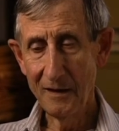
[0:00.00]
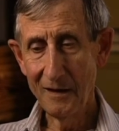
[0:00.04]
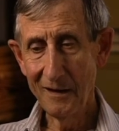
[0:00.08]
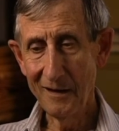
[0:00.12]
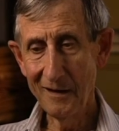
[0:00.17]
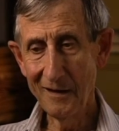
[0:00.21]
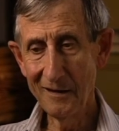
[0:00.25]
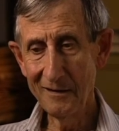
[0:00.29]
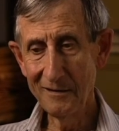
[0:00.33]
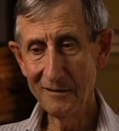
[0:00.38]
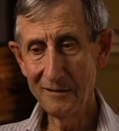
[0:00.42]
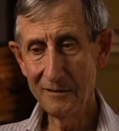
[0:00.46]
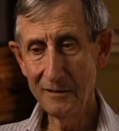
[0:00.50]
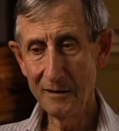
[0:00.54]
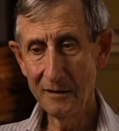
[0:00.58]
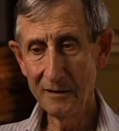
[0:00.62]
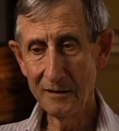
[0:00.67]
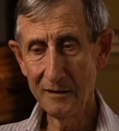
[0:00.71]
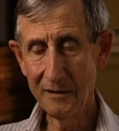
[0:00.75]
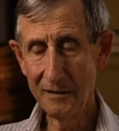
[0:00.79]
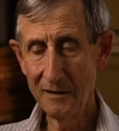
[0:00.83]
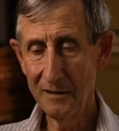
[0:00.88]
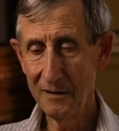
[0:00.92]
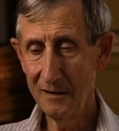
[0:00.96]
And uh,
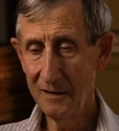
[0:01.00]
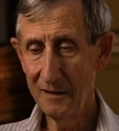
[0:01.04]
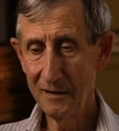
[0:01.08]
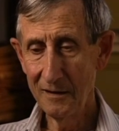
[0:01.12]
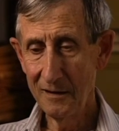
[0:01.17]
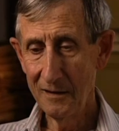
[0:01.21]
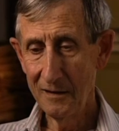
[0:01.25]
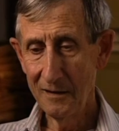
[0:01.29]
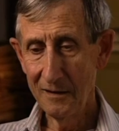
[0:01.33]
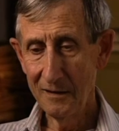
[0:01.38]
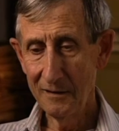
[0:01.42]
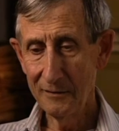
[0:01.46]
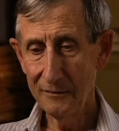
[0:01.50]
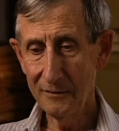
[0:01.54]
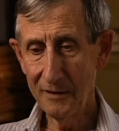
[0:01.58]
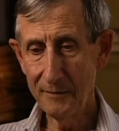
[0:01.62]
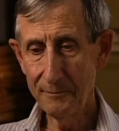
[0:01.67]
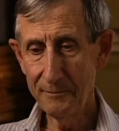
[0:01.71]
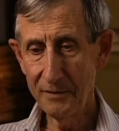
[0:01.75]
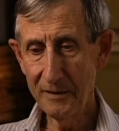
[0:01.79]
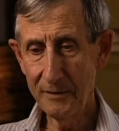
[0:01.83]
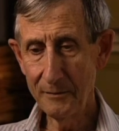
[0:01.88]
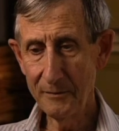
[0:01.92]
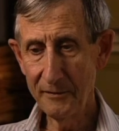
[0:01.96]
so I
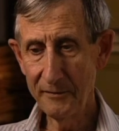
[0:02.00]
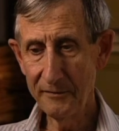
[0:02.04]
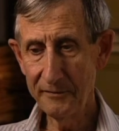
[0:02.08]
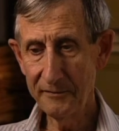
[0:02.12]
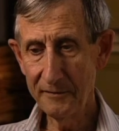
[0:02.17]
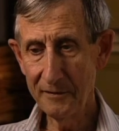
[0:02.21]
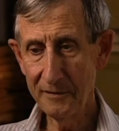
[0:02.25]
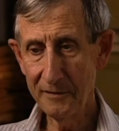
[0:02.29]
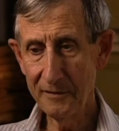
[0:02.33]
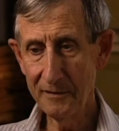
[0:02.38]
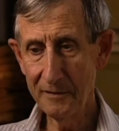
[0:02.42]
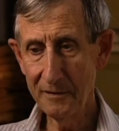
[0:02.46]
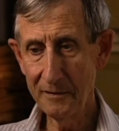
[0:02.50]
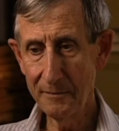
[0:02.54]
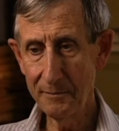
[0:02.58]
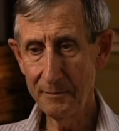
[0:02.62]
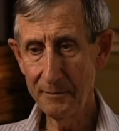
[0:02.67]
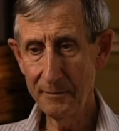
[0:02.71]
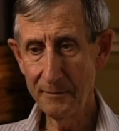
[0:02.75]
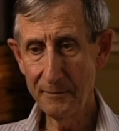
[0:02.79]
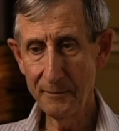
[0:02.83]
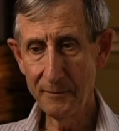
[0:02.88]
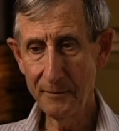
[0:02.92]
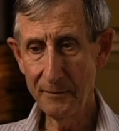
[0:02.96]
published a little
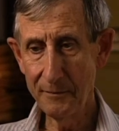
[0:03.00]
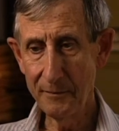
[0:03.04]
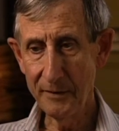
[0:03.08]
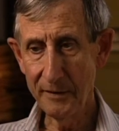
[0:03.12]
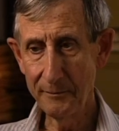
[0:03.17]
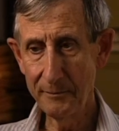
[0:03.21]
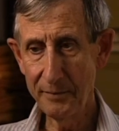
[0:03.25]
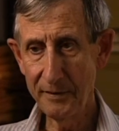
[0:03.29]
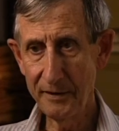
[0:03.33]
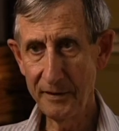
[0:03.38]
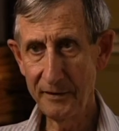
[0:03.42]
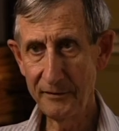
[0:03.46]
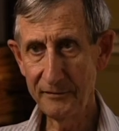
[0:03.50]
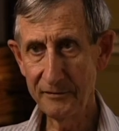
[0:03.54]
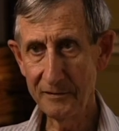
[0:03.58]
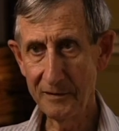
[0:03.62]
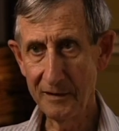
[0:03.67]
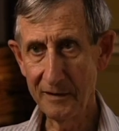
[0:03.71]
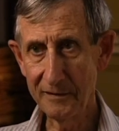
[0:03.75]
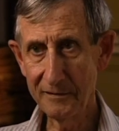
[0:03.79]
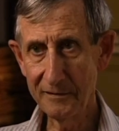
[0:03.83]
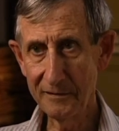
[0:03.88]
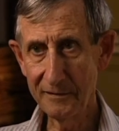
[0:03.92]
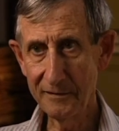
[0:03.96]
one-page
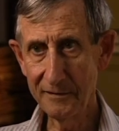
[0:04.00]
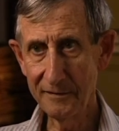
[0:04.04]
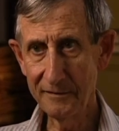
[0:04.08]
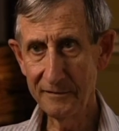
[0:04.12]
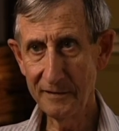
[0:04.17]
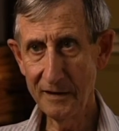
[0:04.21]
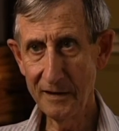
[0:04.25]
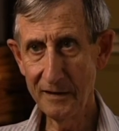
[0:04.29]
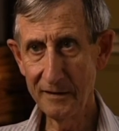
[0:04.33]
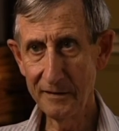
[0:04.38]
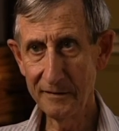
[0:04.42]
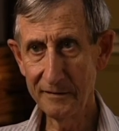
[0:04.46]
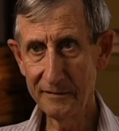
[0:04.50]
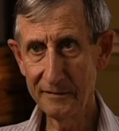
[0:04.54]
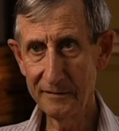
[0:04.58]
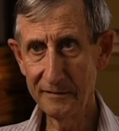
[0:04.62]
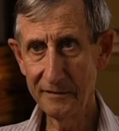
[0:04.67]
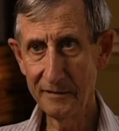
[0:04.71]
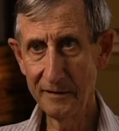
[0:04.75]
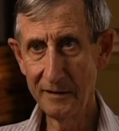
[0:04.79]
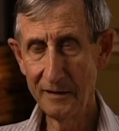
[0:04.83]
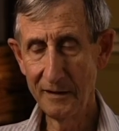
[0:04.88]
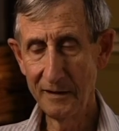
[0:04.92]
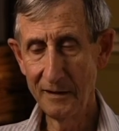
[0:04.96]
letter in
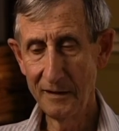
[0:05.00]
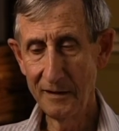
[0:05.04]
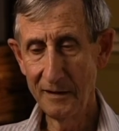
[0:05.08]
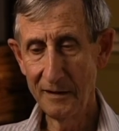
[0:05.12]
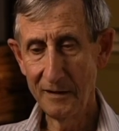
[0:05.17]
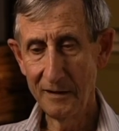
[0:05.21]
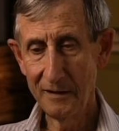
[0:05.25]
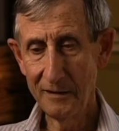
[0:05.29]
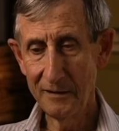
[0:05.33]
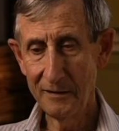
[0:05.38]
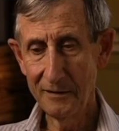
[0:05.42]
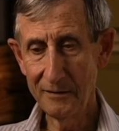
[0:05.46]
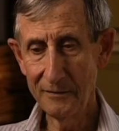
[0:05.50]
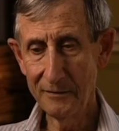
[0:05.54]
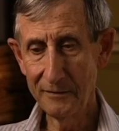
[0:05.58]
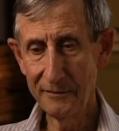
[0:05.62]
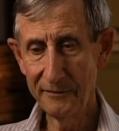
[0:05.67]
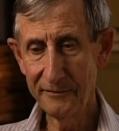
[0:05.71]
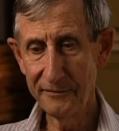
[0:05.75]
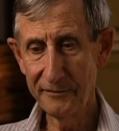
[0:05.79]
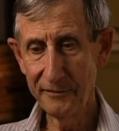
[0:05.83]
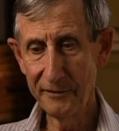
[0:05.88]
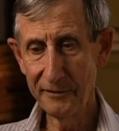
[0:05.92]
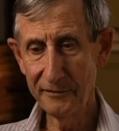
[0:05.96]
Science called
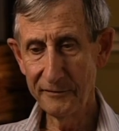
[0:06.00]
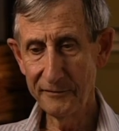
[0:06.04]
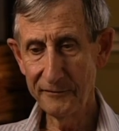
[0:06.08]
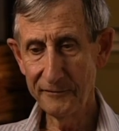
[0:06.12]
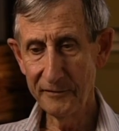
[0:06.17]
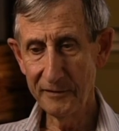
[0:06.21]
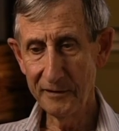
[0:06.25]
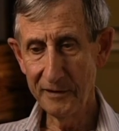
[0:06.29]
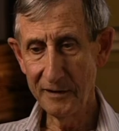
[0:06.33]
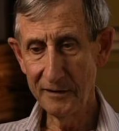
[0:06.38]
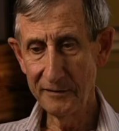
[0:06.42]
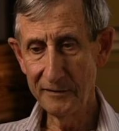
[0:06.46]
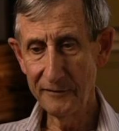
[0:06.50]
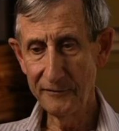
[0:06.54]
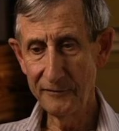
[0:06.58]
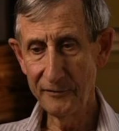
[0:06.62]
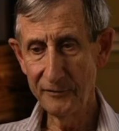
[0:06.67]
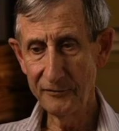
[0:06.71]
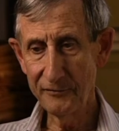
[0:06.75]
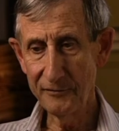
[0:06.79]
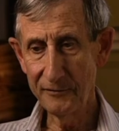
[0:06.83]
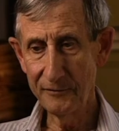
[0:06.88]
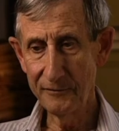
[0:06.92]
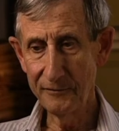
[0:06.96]
Search for
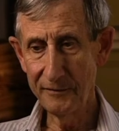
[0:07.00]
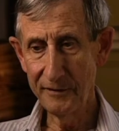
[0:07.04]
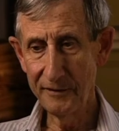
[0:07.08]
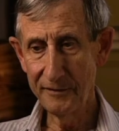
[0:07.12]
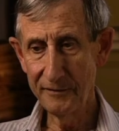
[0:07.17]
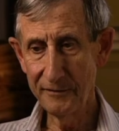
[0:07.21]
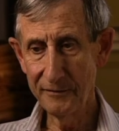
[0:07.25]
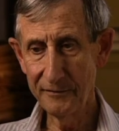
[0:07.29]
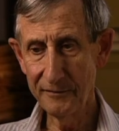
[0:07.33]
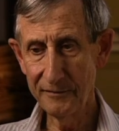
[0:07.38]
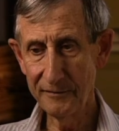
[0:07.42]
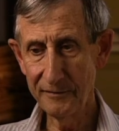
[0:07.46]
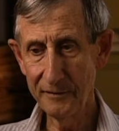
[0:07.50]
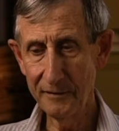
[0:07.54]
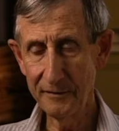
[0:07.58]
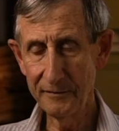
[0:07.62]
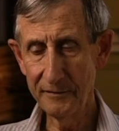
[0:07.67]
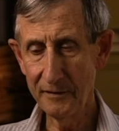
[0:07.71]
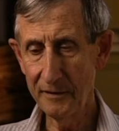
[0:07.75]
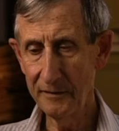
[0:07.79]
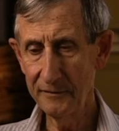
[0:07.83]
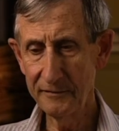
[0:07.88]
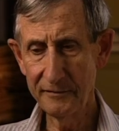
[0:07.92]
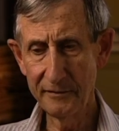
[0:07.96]
Artificial Radios,
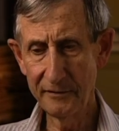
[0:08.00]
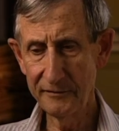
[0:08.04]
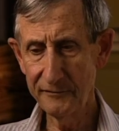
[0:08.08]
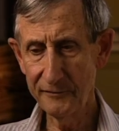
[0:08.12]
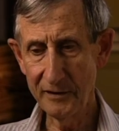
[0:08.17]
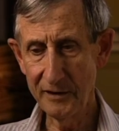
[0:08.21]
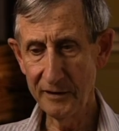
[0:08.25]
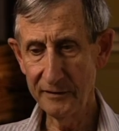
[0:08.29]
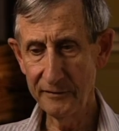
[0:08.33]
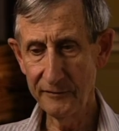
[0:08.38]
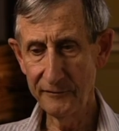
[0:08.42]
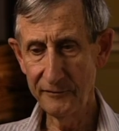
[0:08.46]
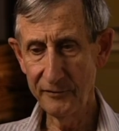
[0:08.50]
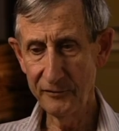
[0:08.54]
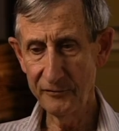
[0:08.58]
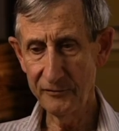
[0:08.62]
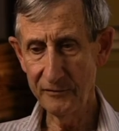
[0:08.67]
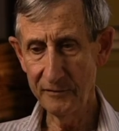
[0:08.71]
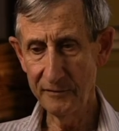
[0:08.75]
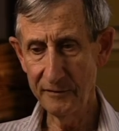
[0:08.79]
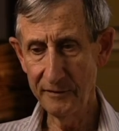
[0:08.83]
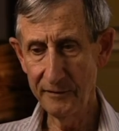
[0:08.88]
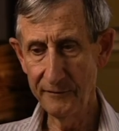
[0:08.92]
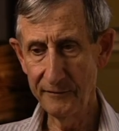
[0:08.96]
uh, Search for
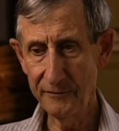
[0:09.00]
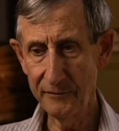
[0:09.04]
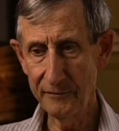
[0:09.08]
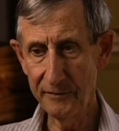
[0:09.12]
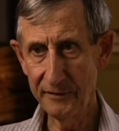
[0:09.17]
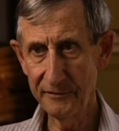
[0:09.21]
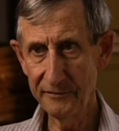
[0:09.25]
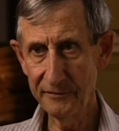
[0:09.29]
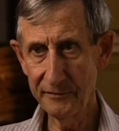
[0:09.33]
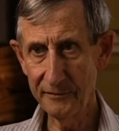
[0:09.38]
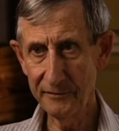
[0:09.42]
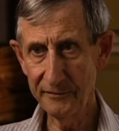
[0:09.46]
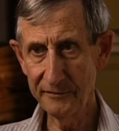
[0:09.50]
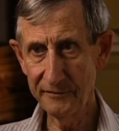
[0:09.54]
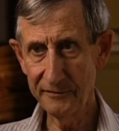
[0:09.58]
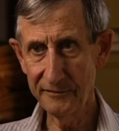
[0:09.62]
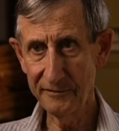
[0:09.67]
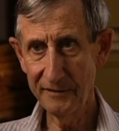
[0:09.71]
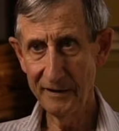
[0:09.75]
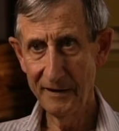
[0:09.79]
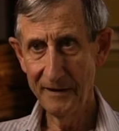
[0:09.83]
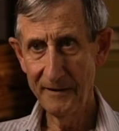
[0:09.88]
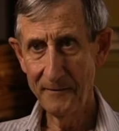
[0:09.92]
Artificial Infrared Sources.